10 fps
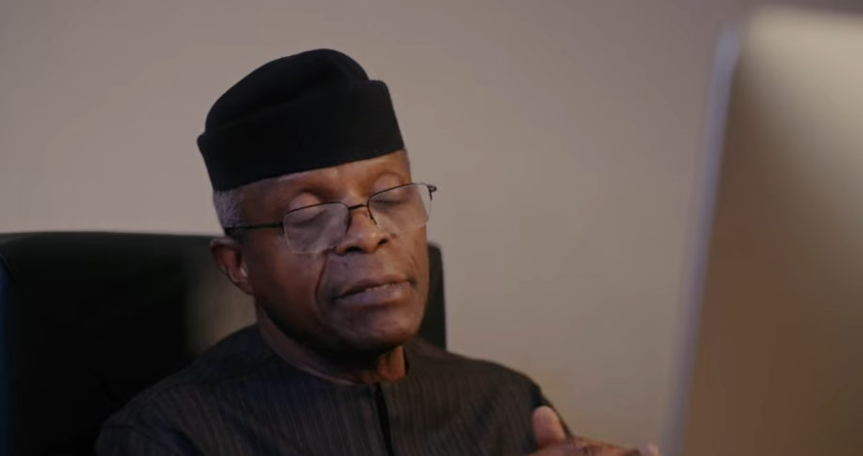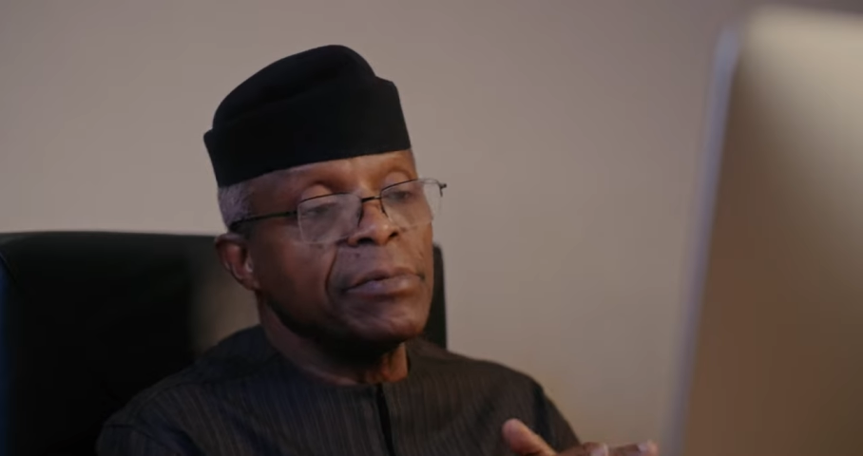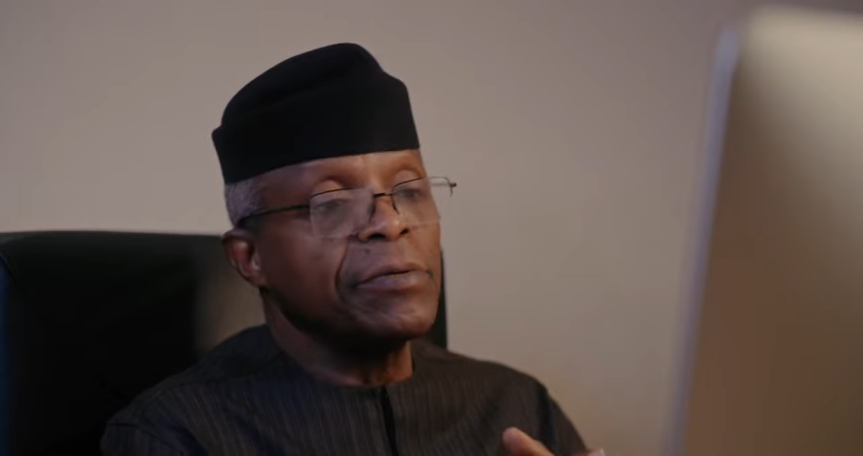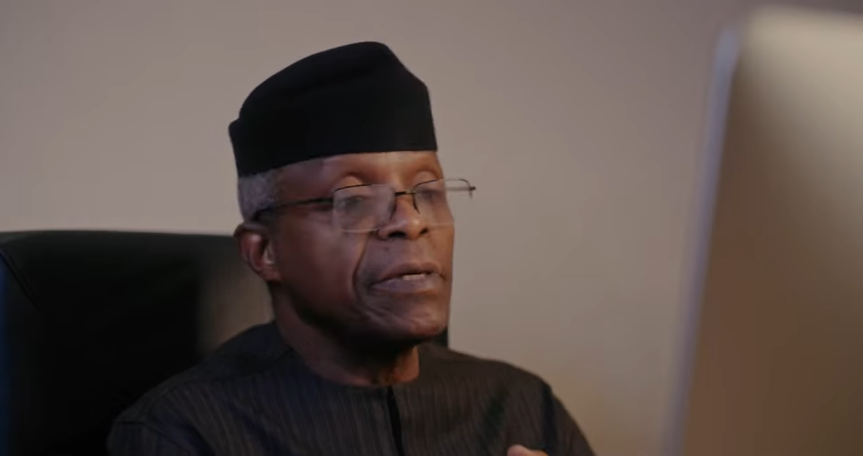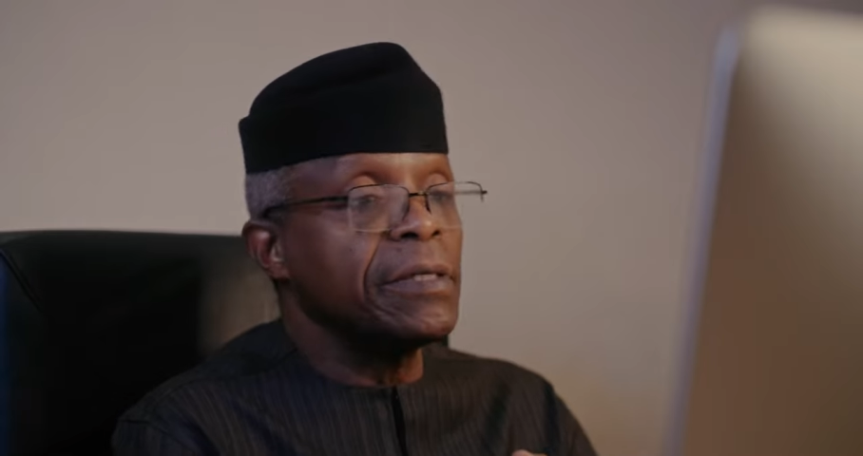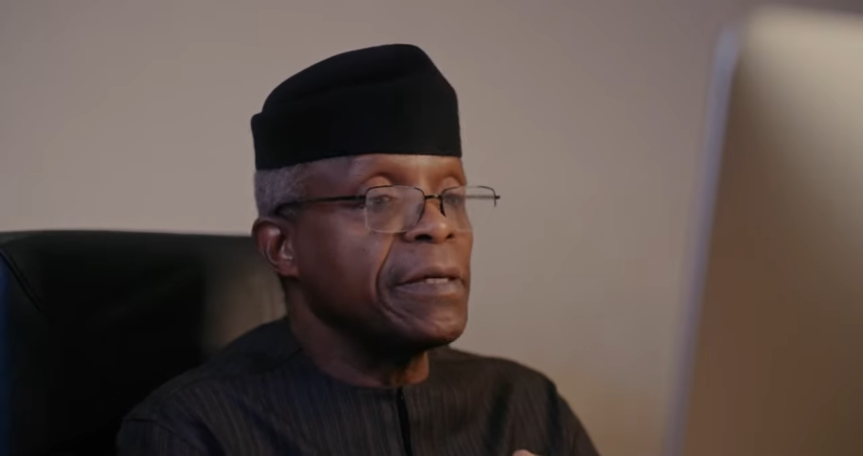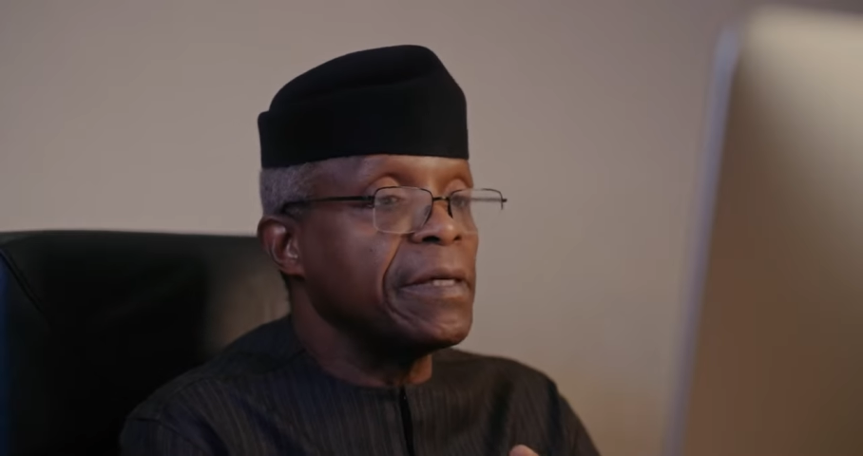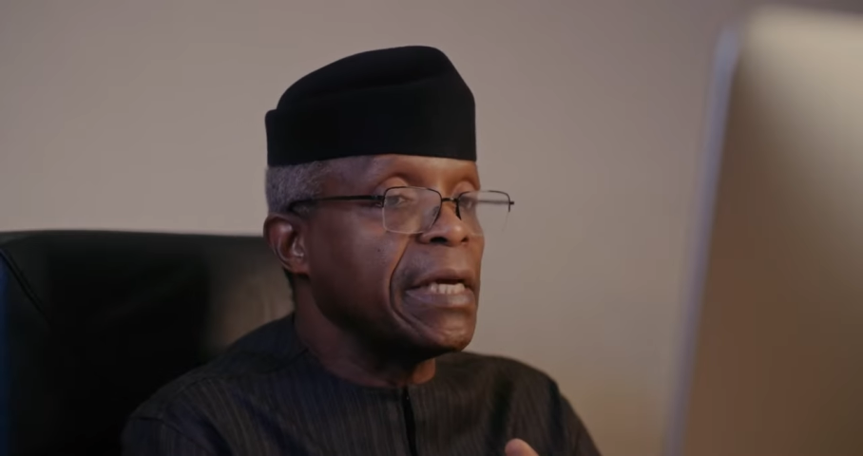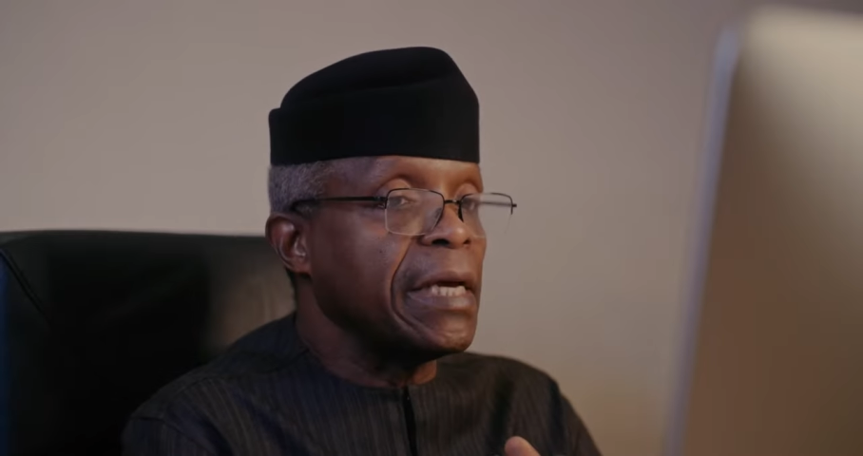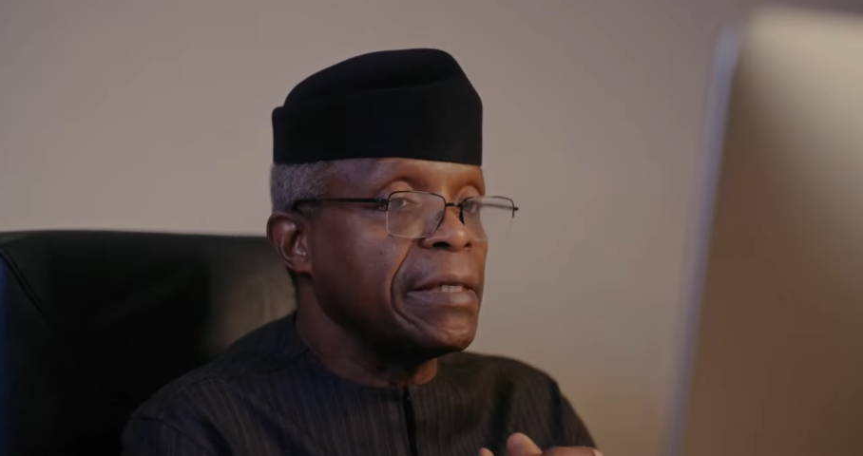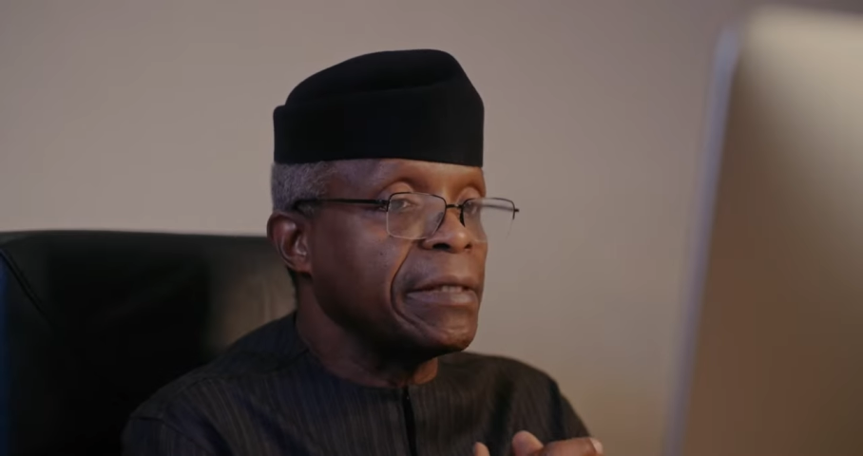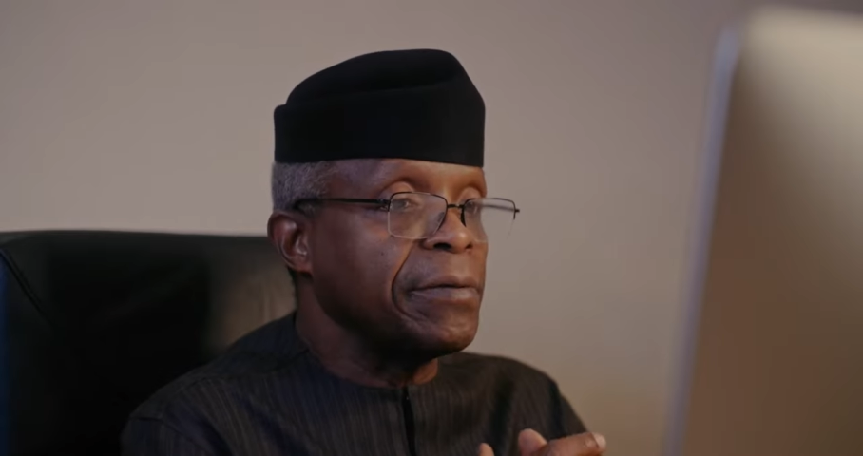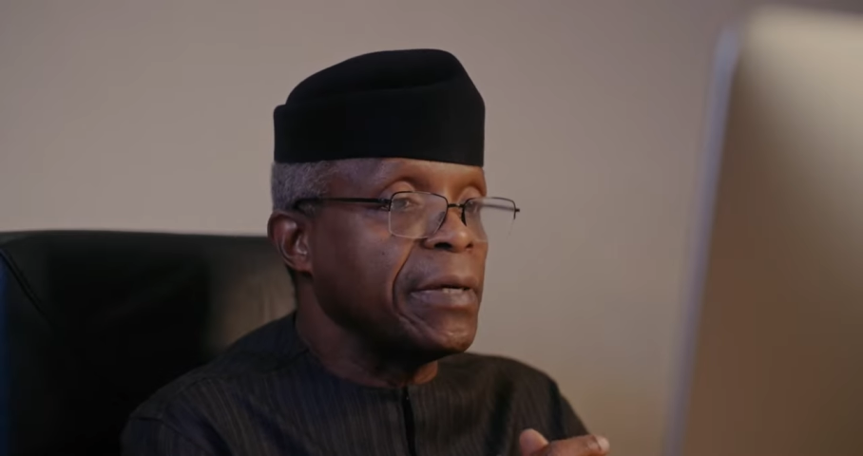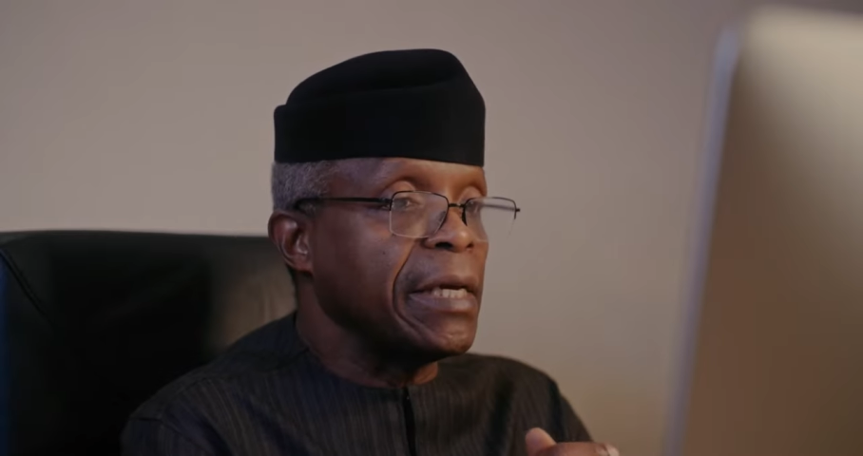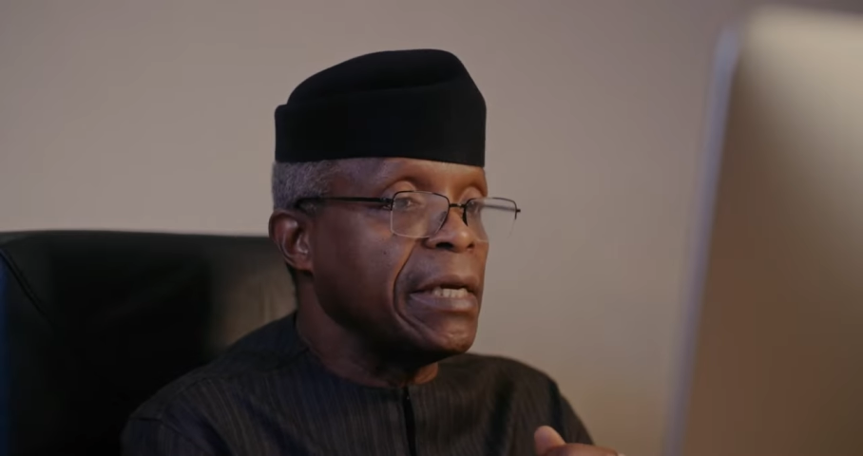administration has
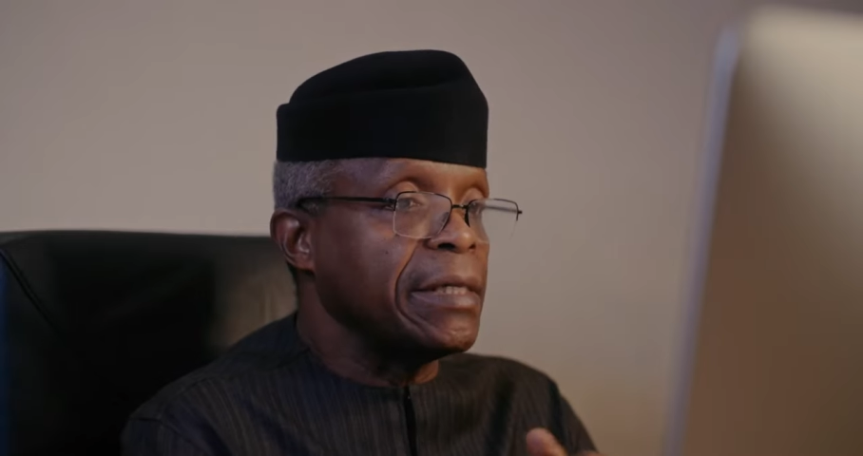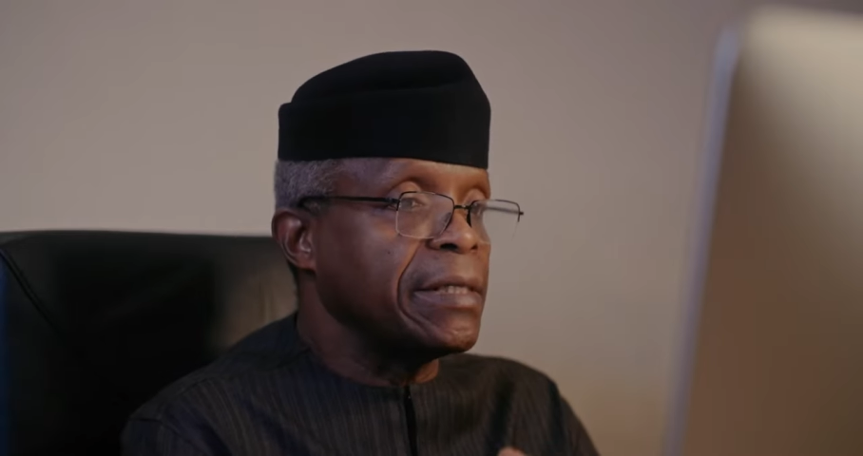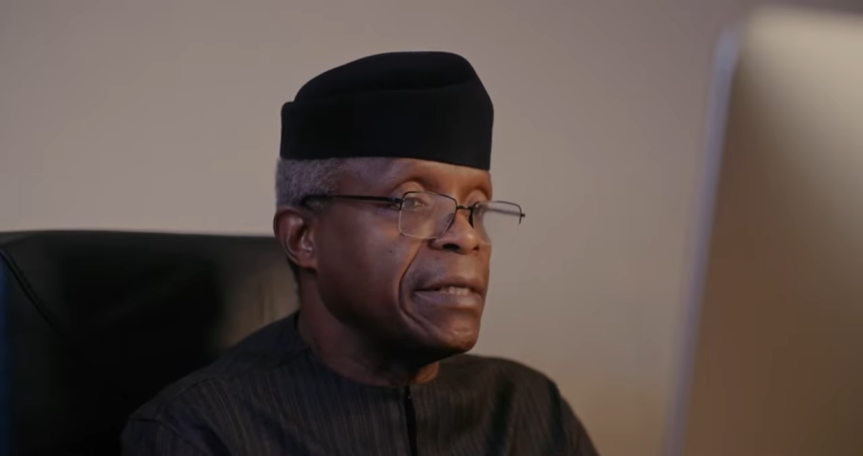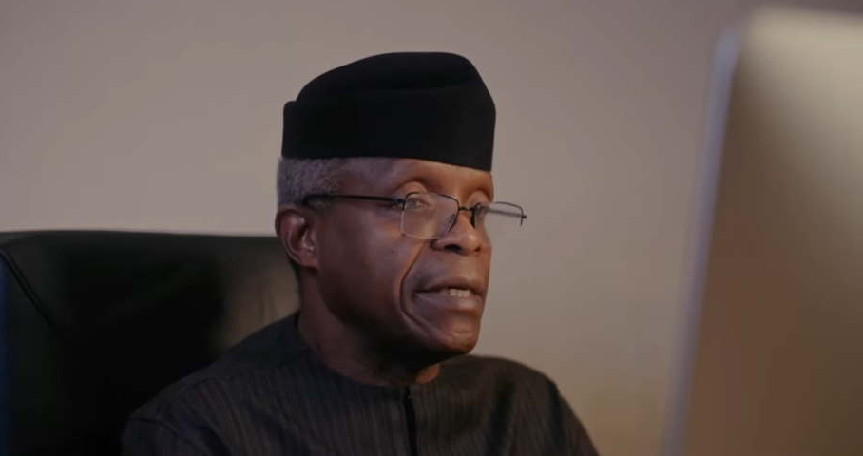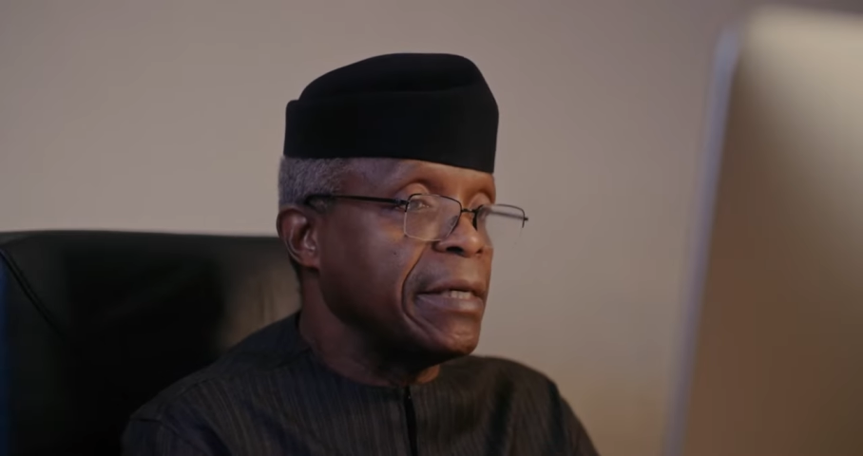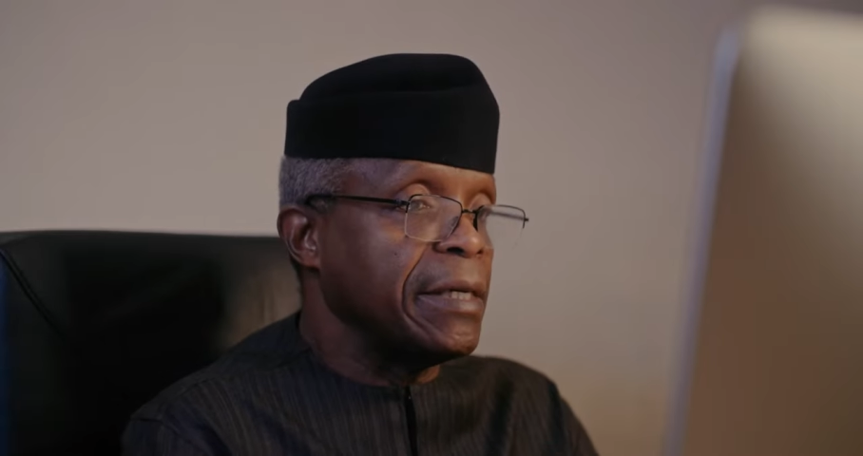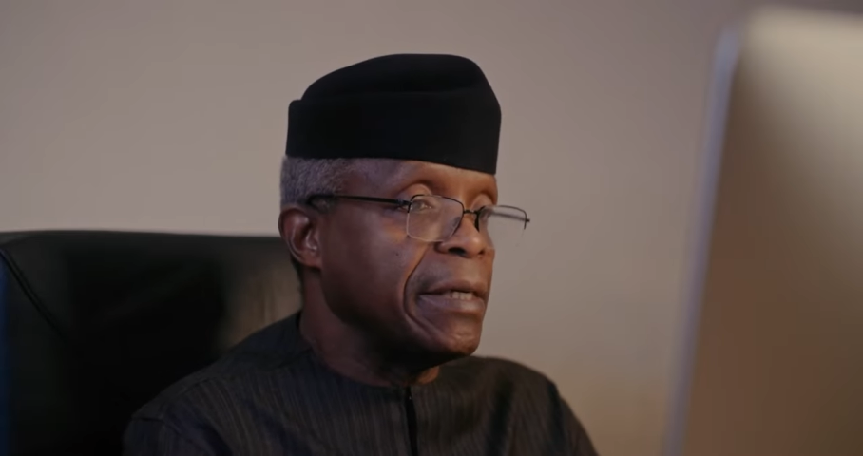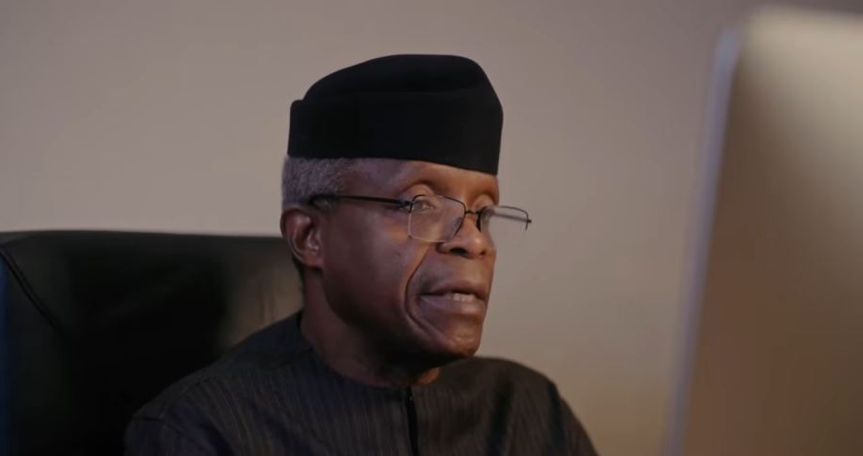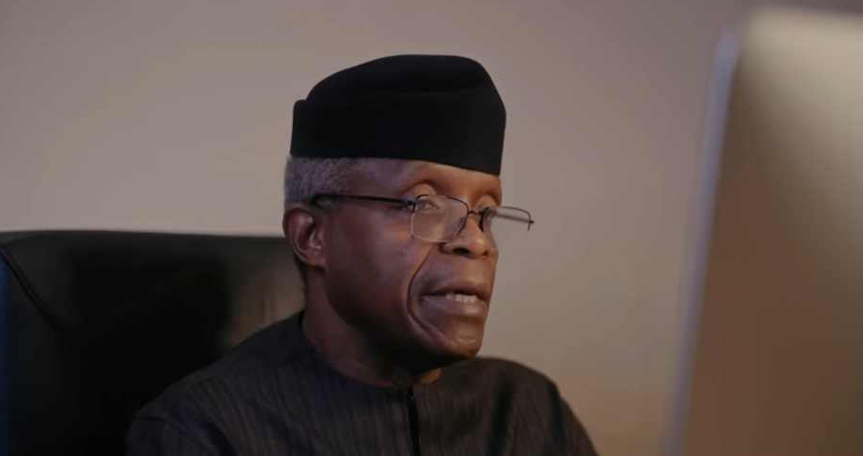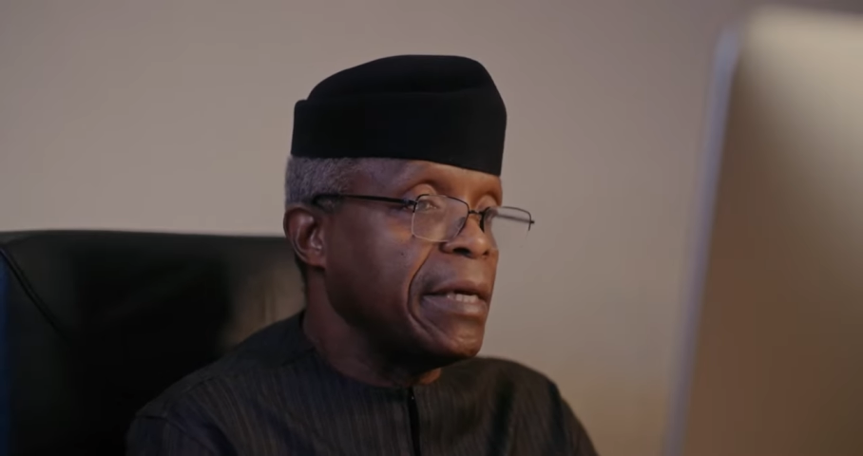greenlit the